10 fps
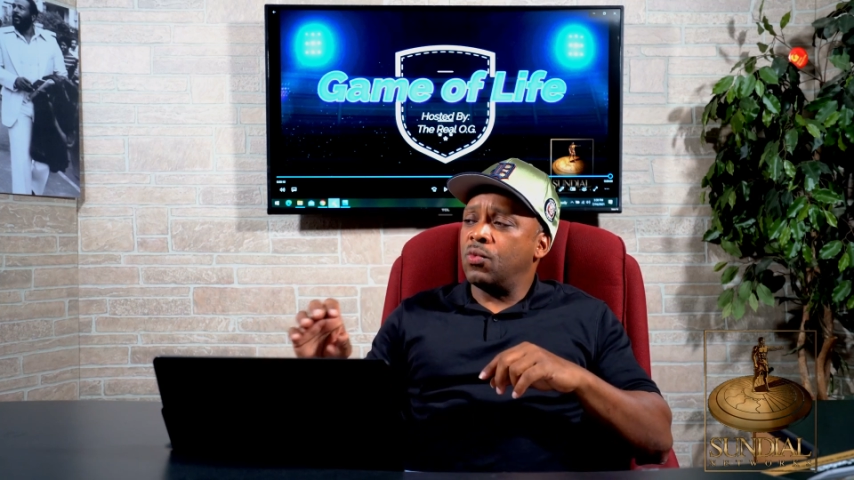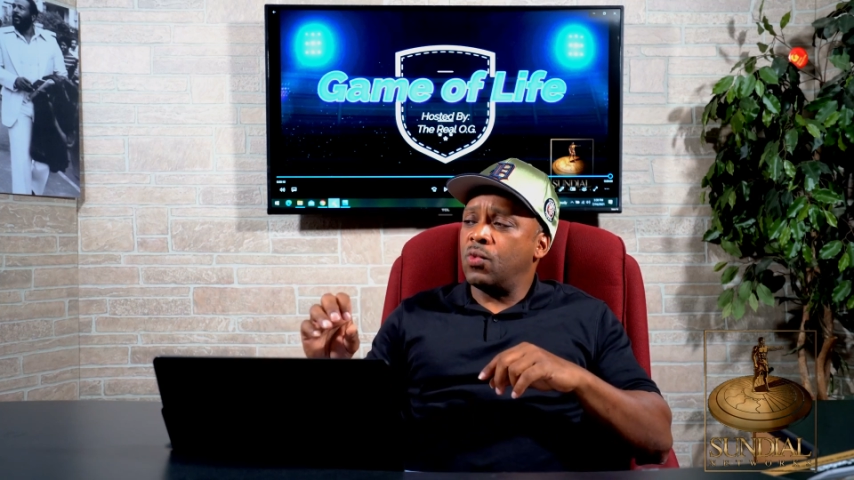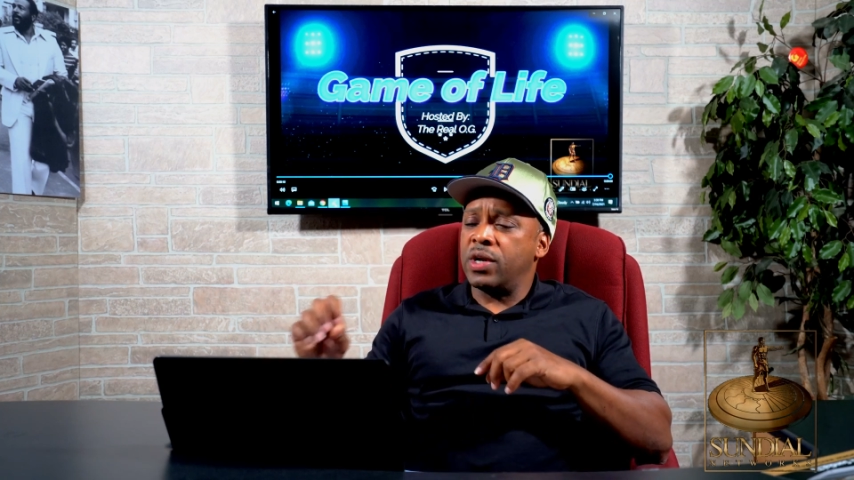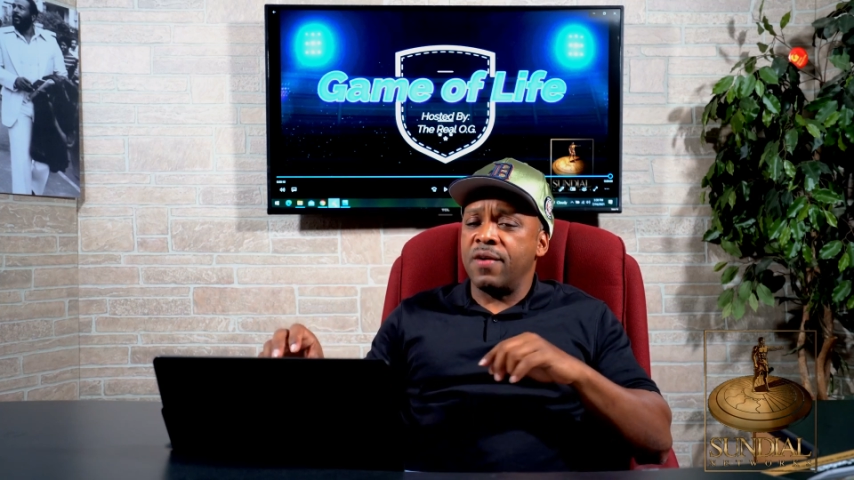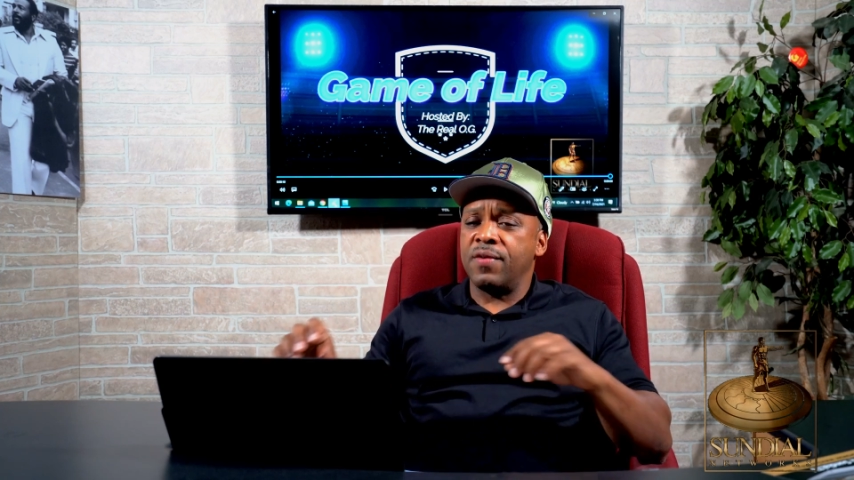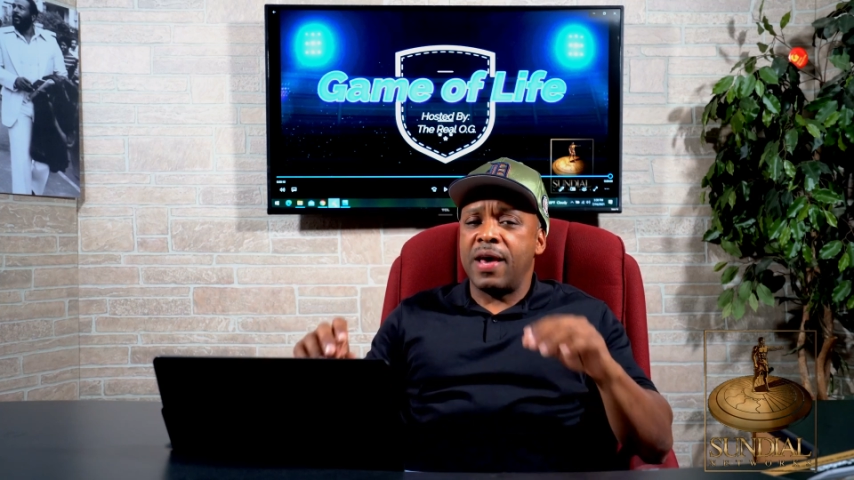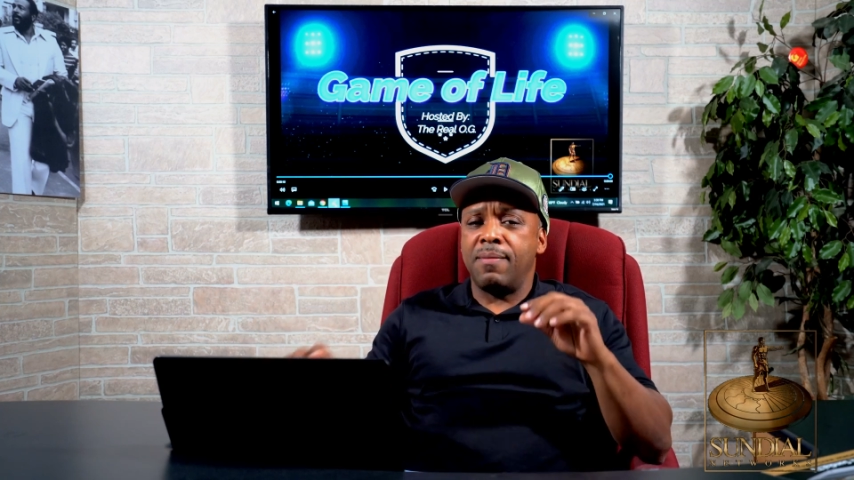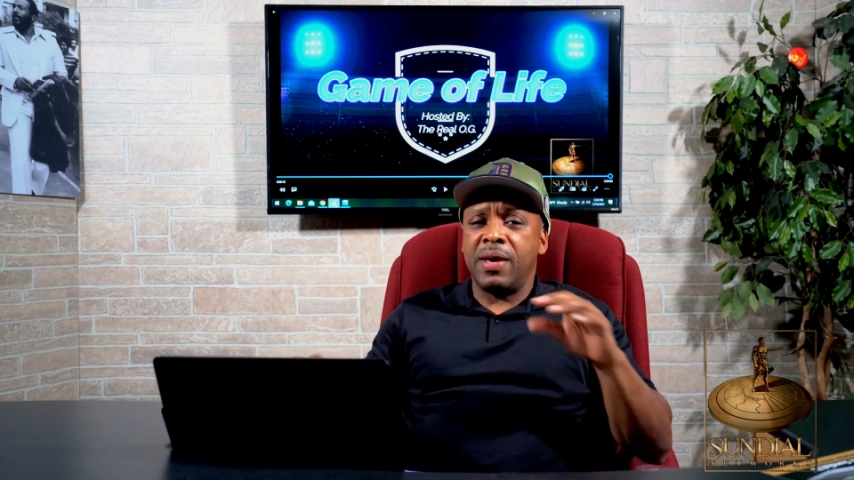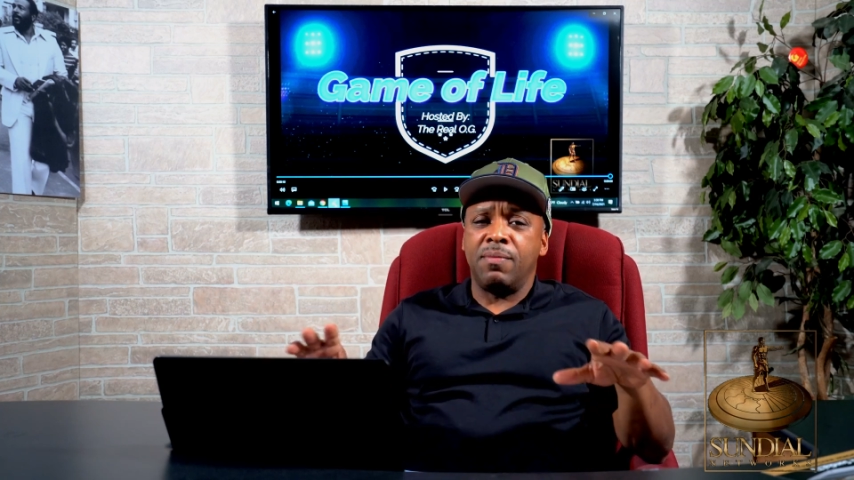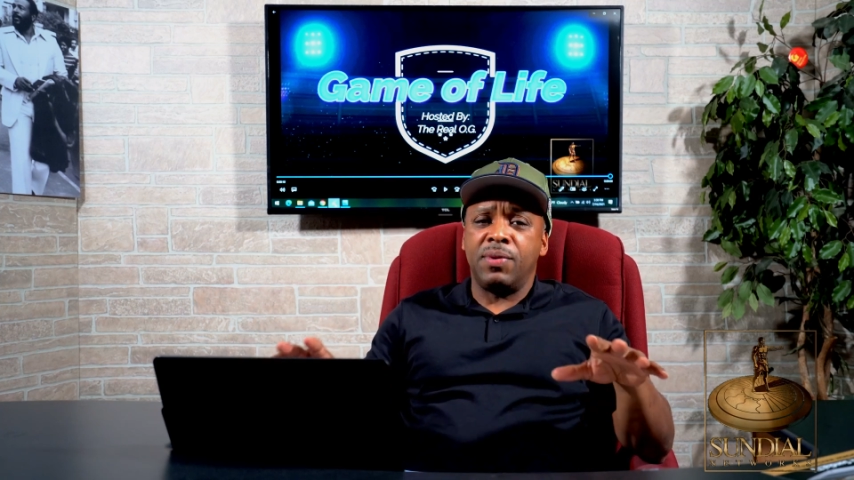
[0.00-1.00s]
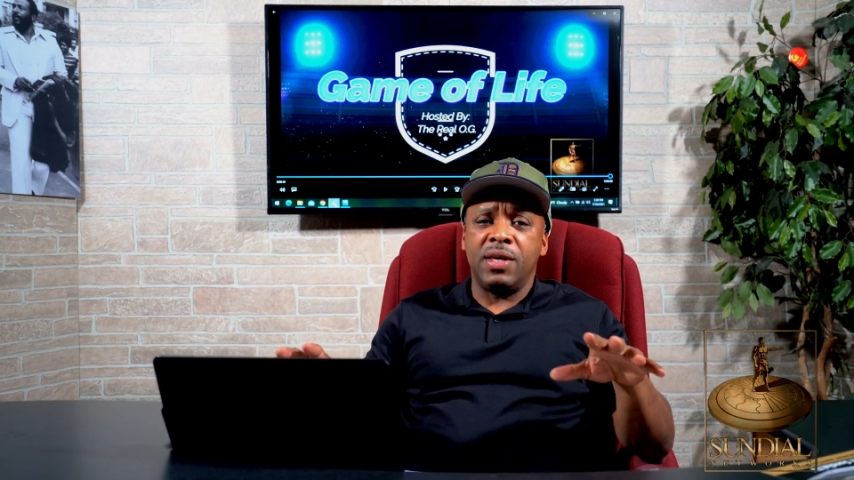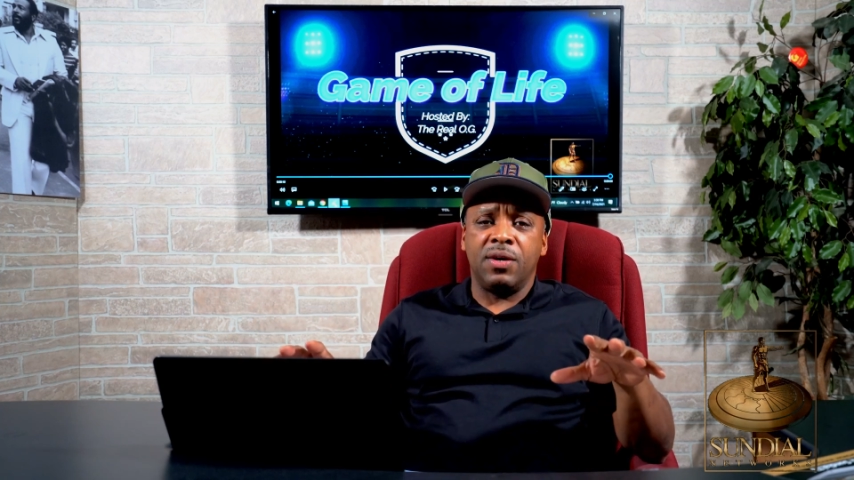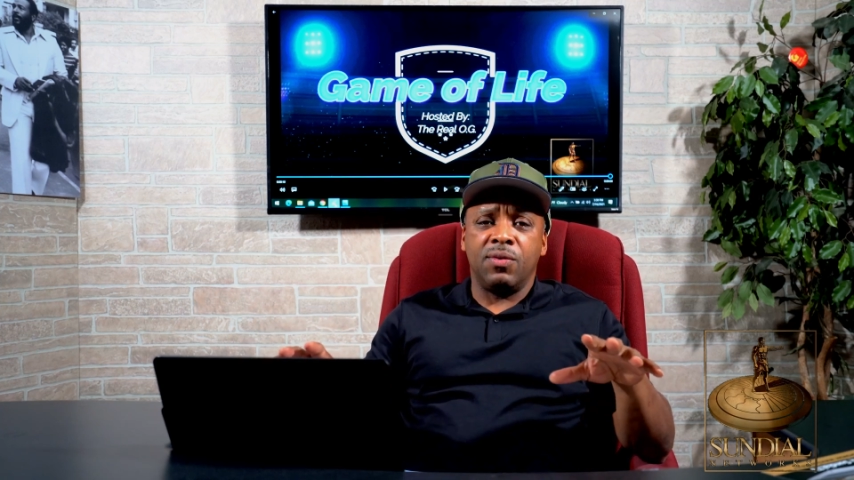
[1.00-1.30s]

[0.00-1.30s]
whatever that may be,